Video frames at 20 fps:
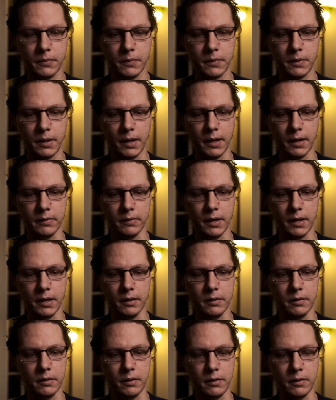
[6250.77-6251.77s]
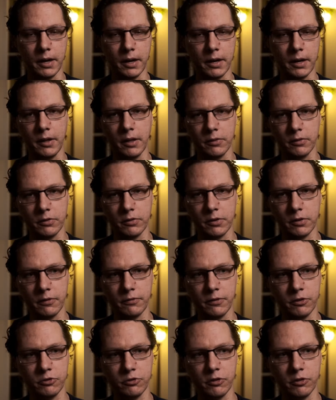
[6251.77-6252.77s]
and then a lot of the other
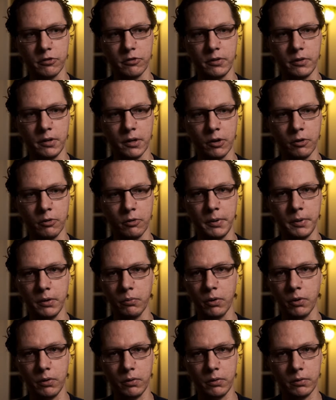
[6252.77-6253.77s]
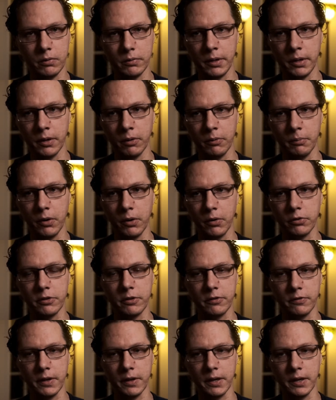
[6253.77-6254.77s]
stuff is just, B-roll.
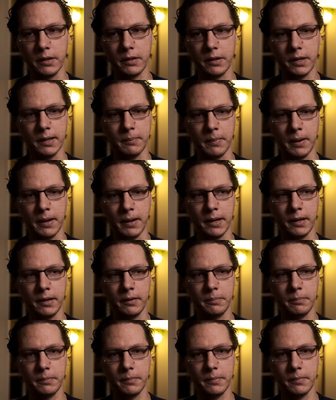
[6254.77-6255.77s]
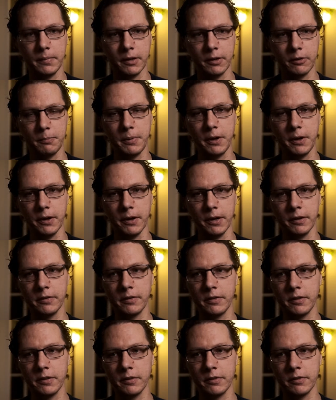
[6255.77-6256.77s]
Most of it, in my
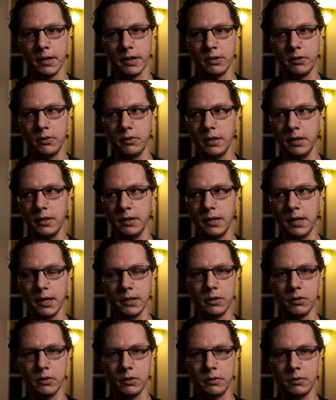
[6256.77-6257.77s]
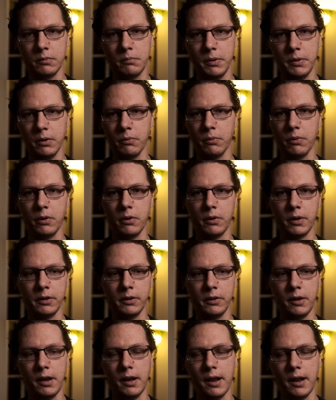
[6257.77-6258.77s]
experience, is like you need to get good B-roll
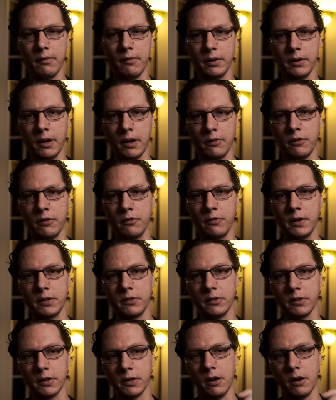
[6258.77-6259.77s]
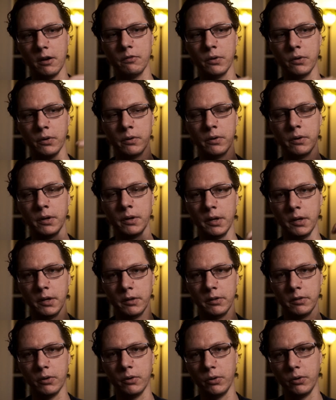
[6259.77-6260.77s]
and you need to have enough of it to cover
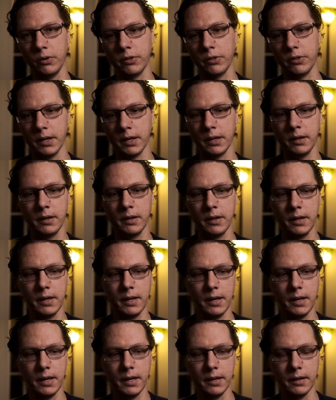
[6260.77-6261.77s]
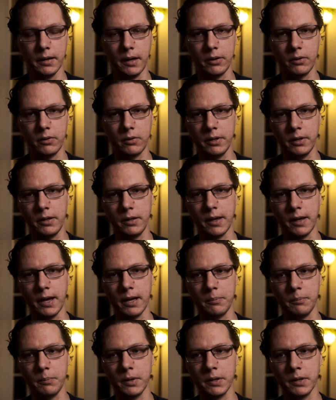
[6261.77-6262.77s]
the whole thing. And not only
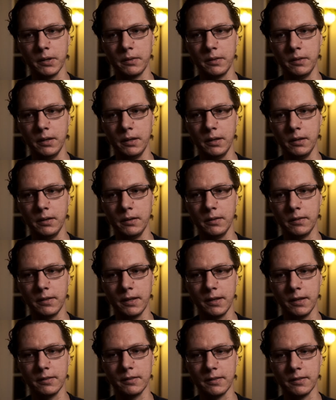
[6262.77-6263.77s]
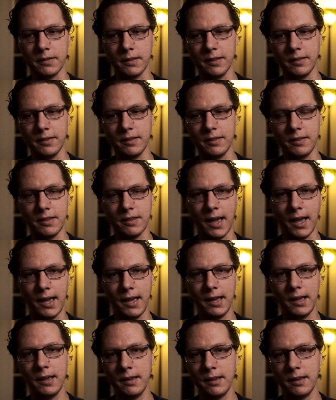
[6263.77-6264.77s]
that, but the things that they
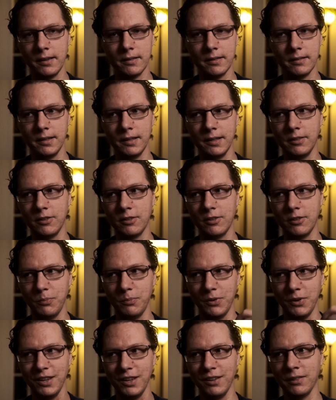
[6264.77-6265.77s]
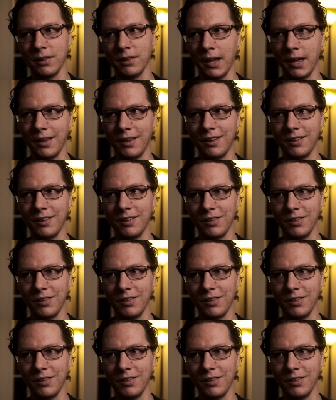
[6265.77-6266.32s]
say needs to be like